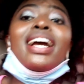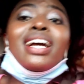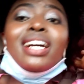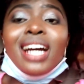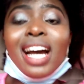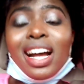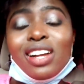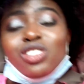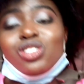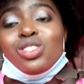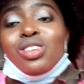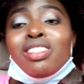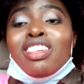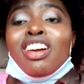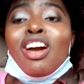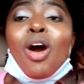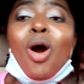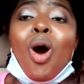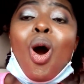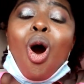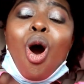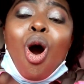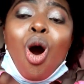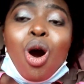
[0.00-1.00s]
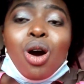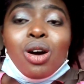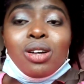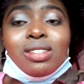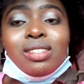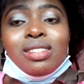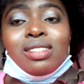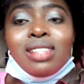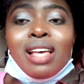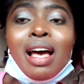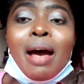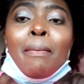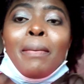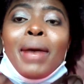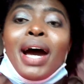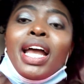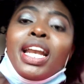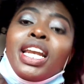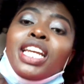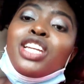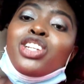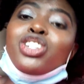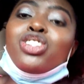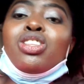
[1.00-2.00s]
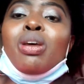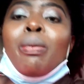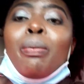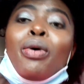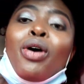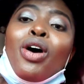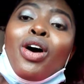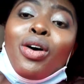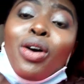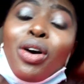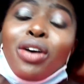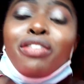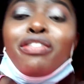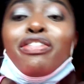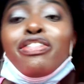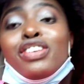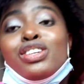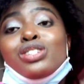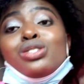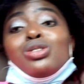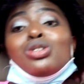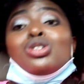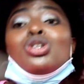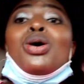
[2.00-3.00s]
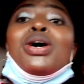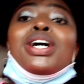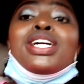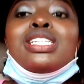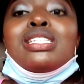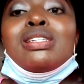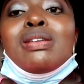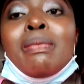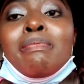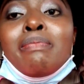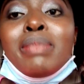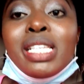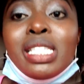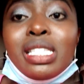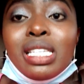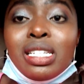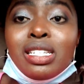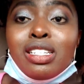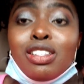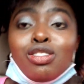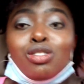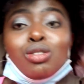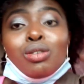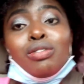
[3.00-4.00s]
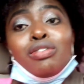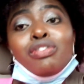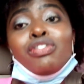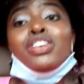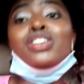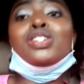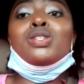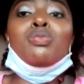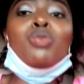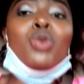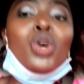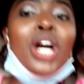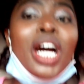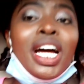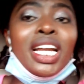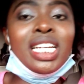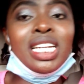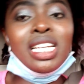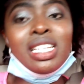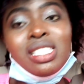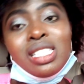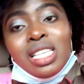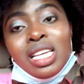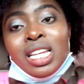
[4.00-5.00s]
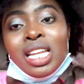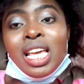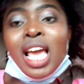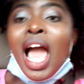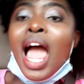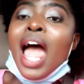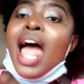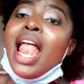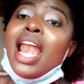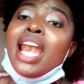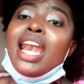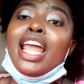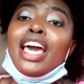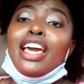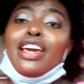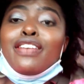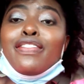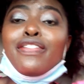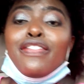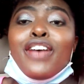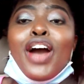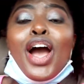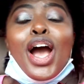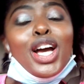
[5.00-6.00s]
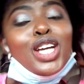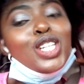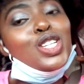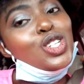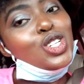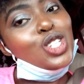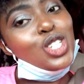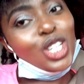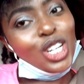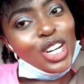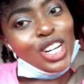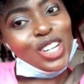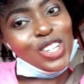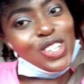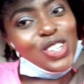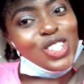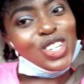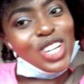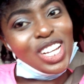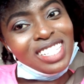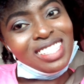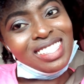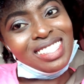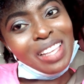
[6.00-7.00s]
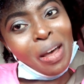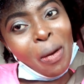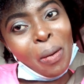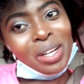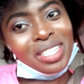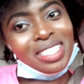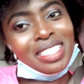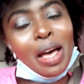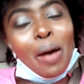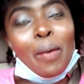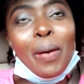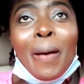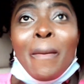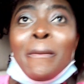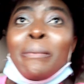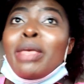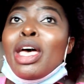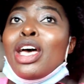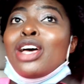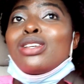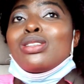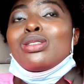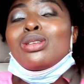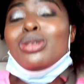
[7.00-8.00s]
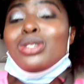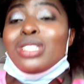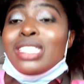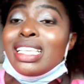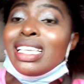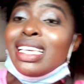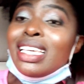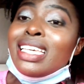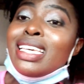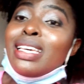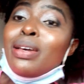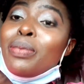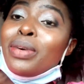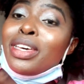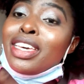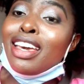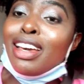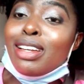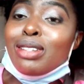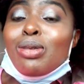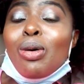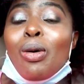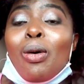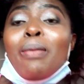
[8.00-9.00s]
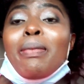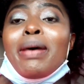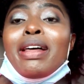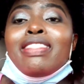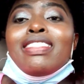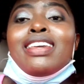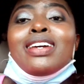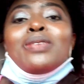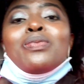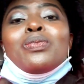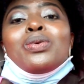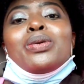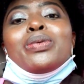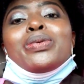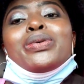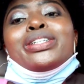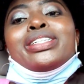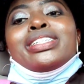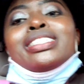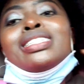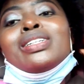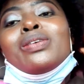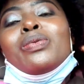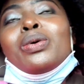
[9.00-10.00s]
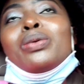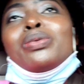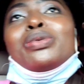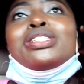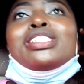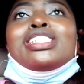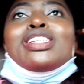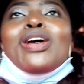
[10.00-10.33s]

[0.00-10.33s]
Catch the awesome Unleash the Power conference. You don't want to miss it. It's on Facebook at Destiny Life Church. Sawa sawa. So see, we get home and then we will